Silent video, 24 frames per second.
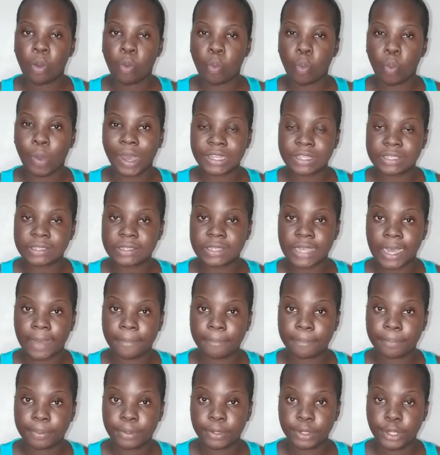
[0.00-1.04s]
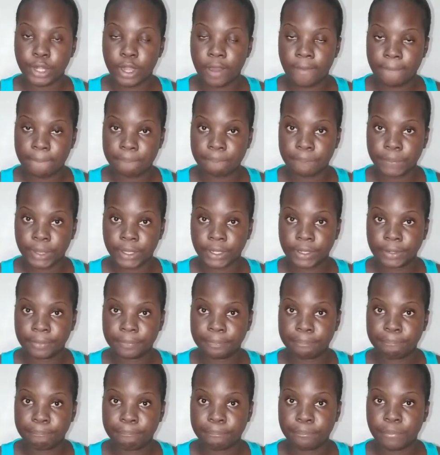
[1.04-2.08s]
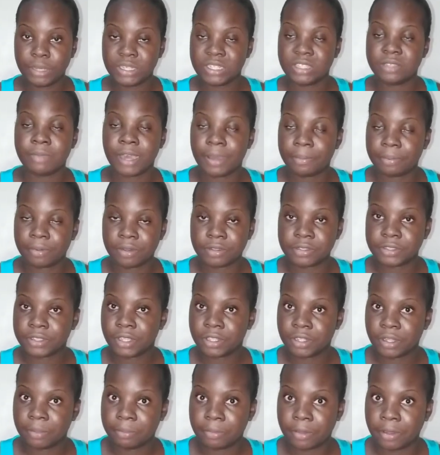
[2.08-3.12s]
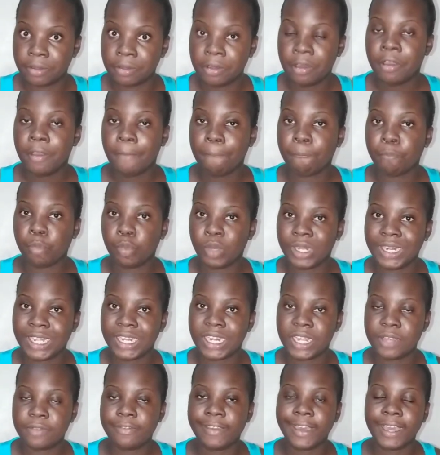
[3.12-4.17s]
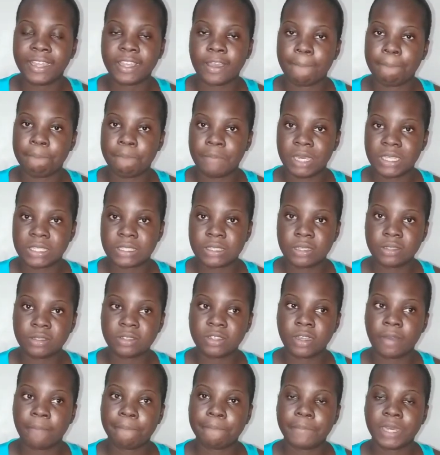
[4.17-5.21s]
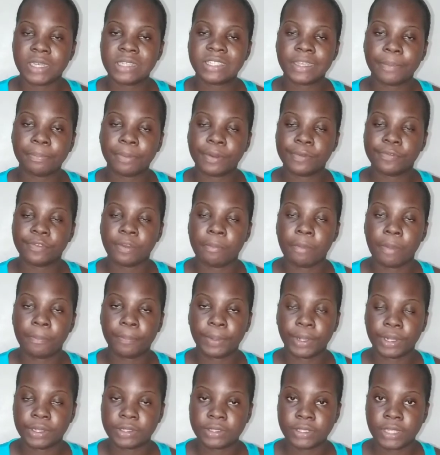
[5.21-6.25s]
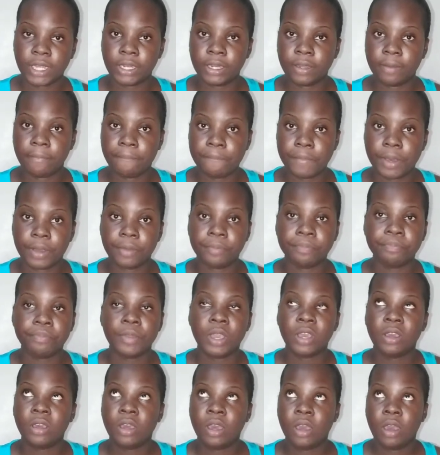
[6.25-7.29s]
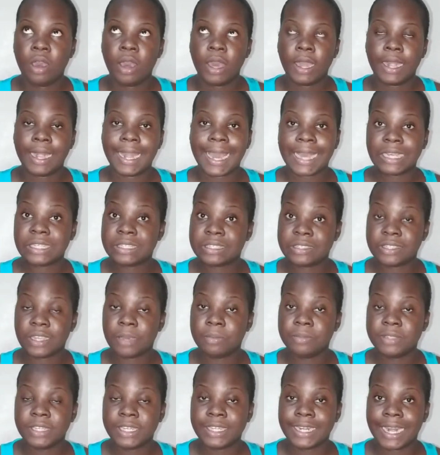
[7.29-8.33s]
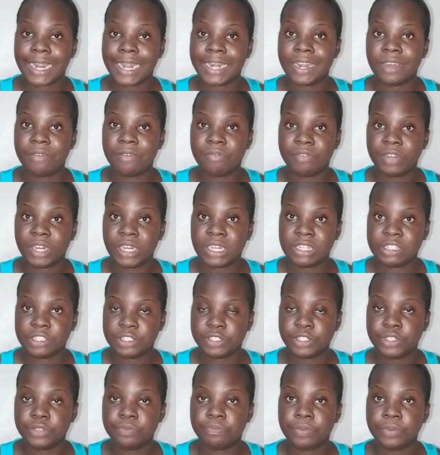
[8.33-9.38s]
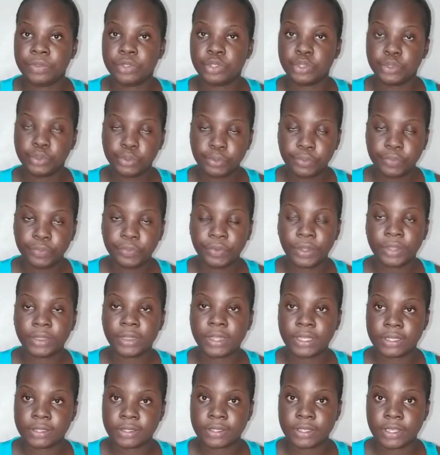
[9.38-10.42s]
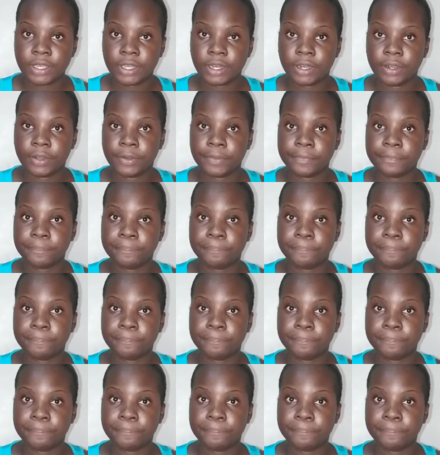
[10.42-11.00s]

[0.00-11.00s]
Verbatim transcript: whatsapp number which is my personal number i'm really need to get a business number separate from a personal number that's something that i definitely need to do for this year